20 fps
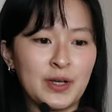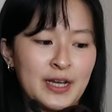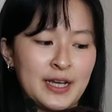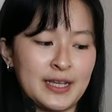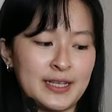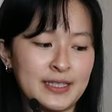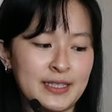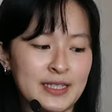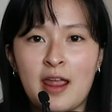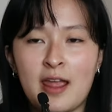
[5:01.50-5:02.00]

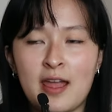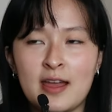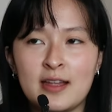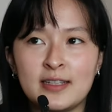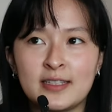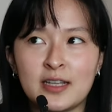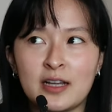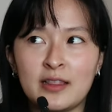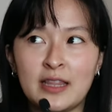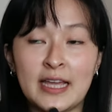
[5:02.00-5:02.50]
nice,
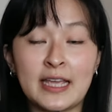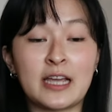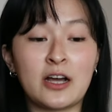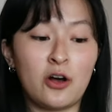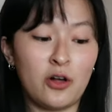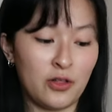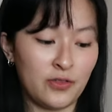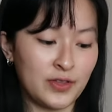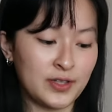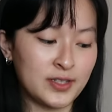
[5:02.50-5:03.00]
and like
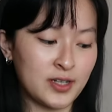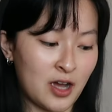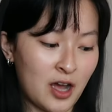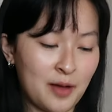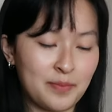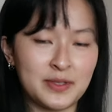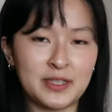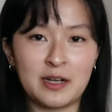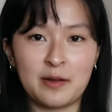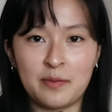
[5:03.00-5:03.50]
all of the
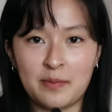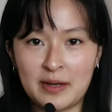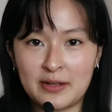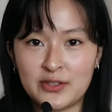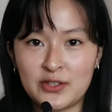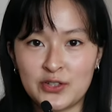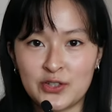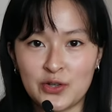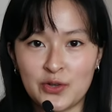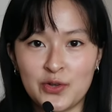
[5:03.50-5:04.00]
tops that I'm about
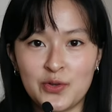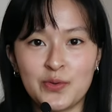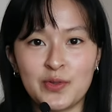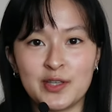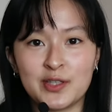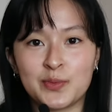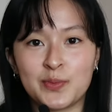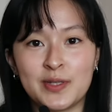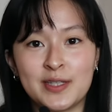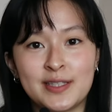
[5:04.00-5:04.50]
to show you,
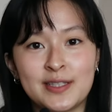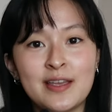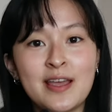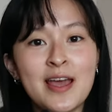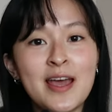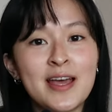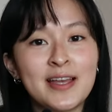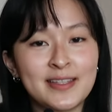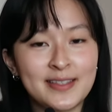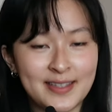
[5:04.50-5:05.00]
this was
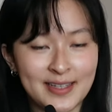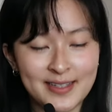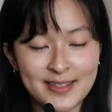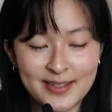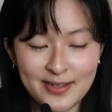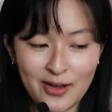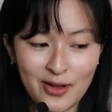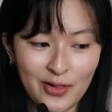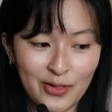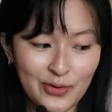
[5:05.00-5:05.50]

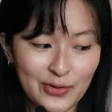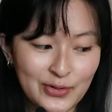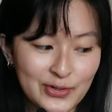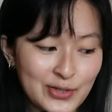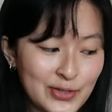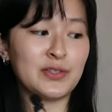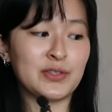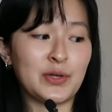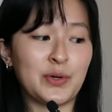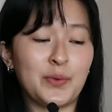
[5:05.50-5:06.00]
$6,
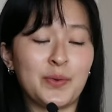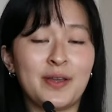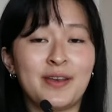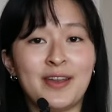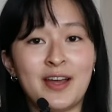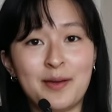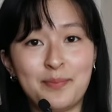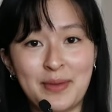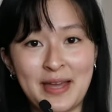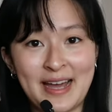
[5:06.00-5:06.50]
so
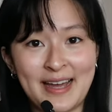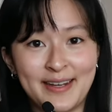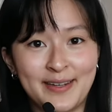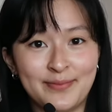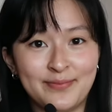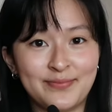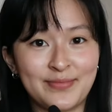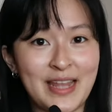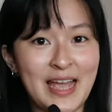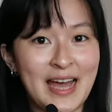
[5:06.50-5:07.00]
not bad
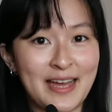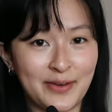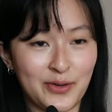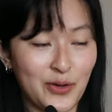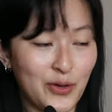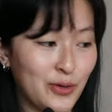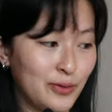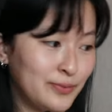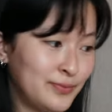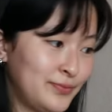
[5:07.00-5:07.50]
at
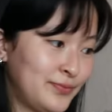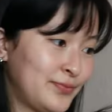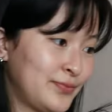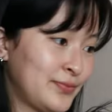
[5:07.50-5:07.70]
all.